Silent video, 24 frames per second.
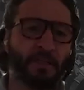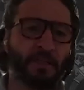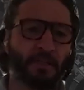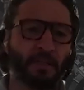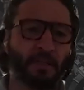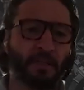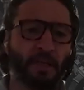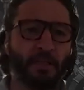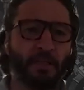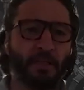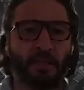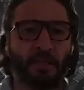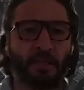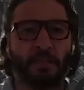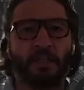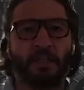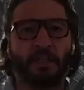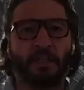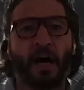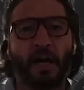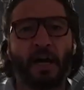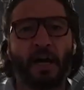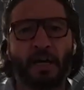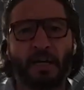It's it's a
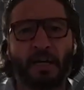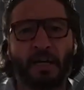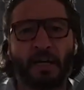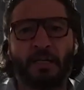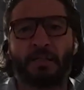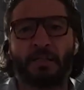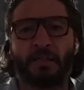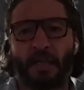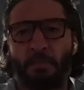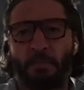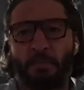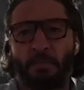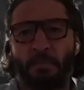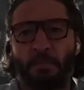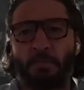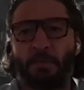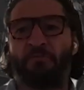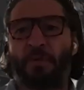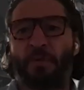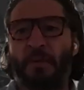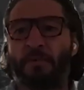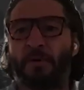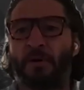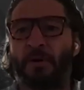tiny
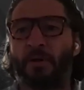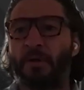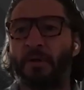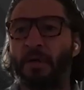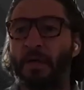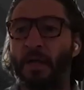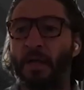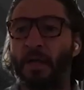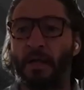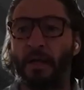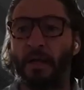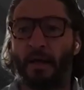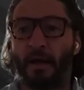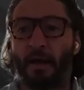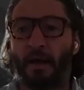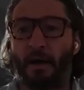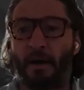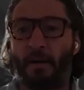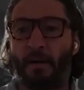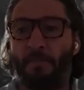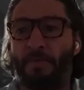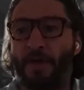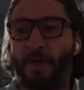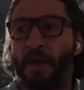segment of people
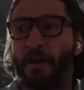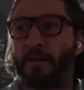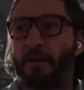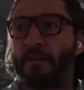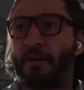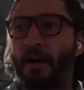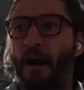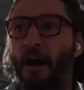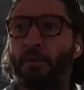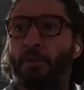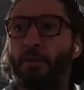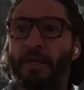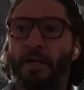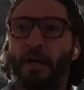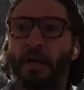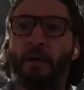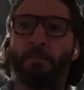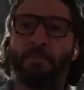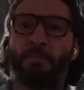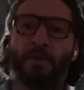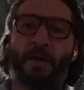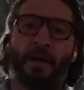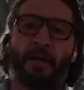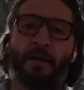um, that are gobbling
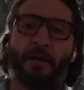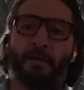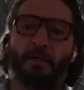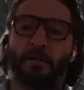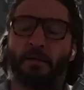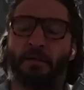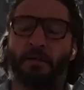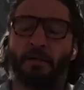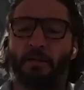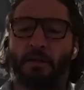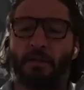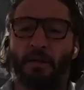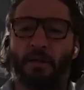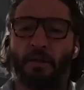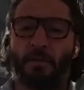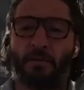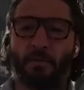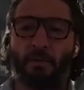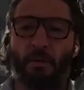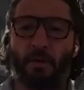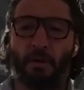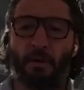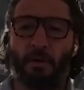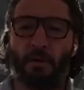up that you
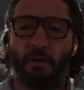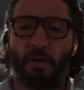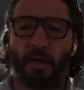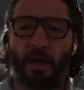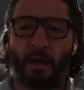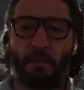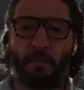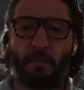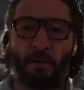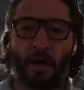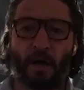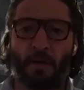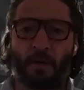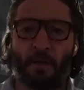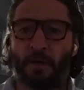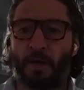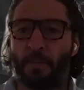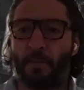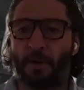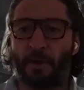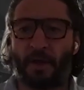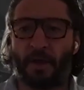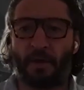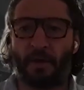know gobbling
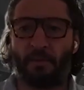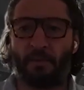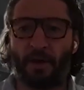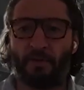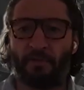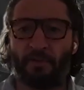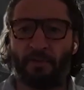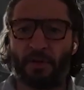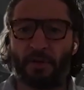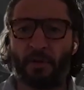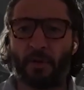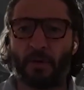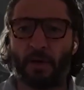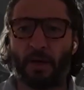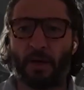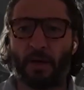up all that revenue.